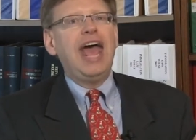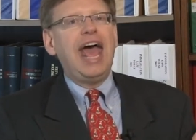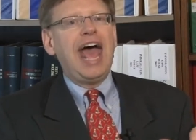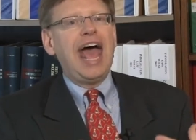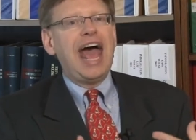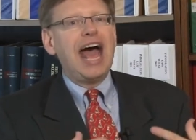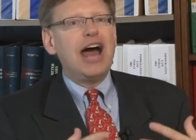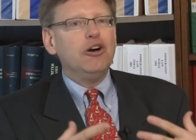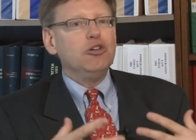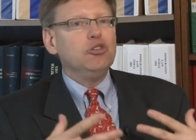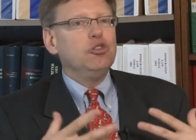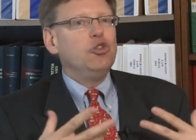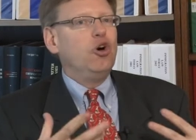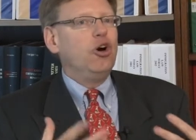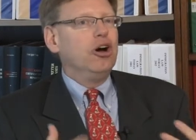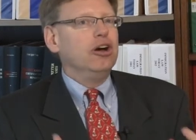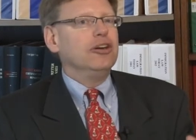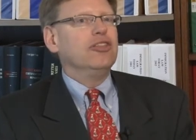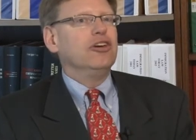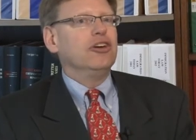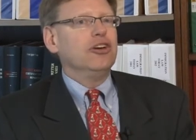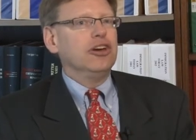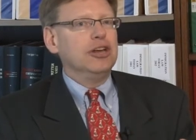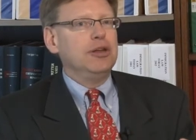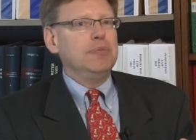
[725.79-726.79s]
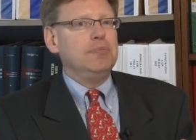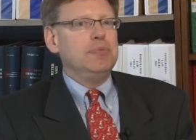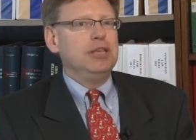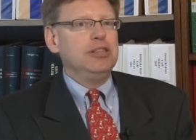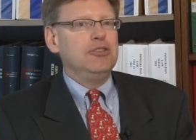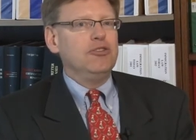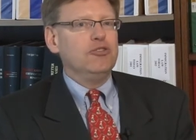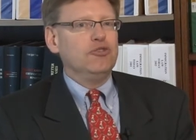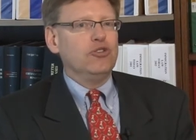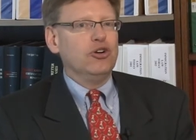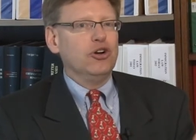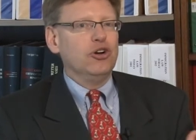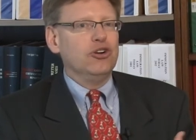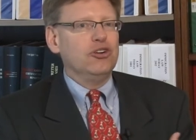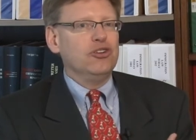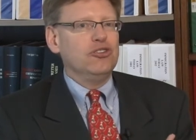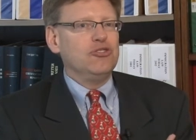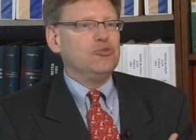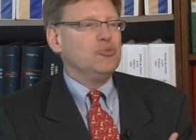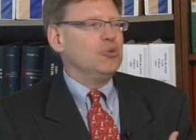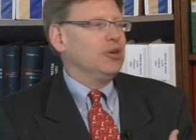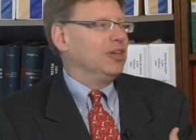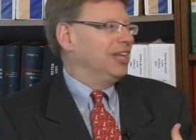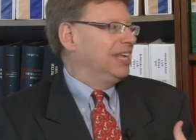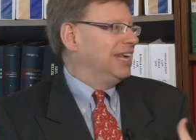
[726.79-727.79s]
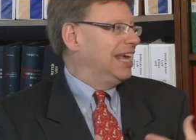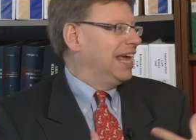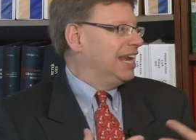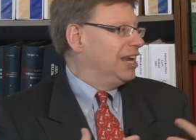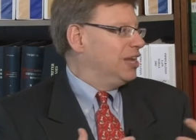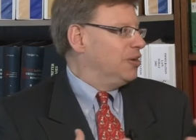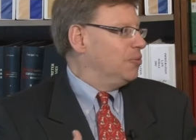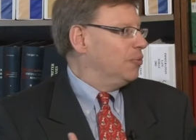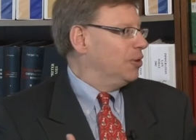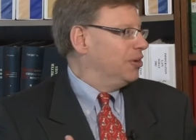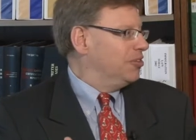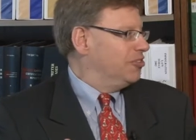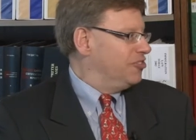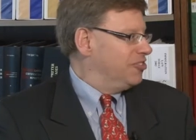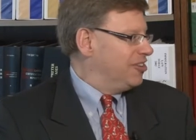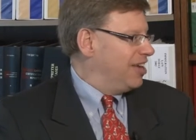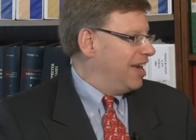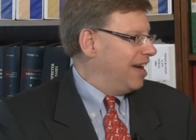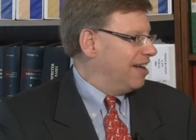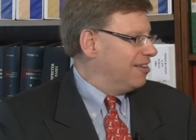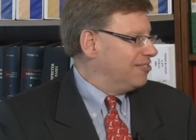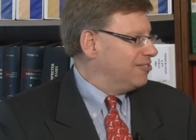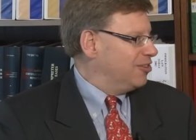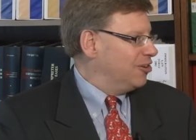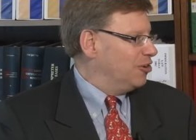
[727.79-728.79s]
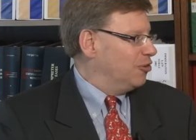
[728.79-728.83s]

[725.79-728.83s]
How long they're going to be deferred is really anyone's guess.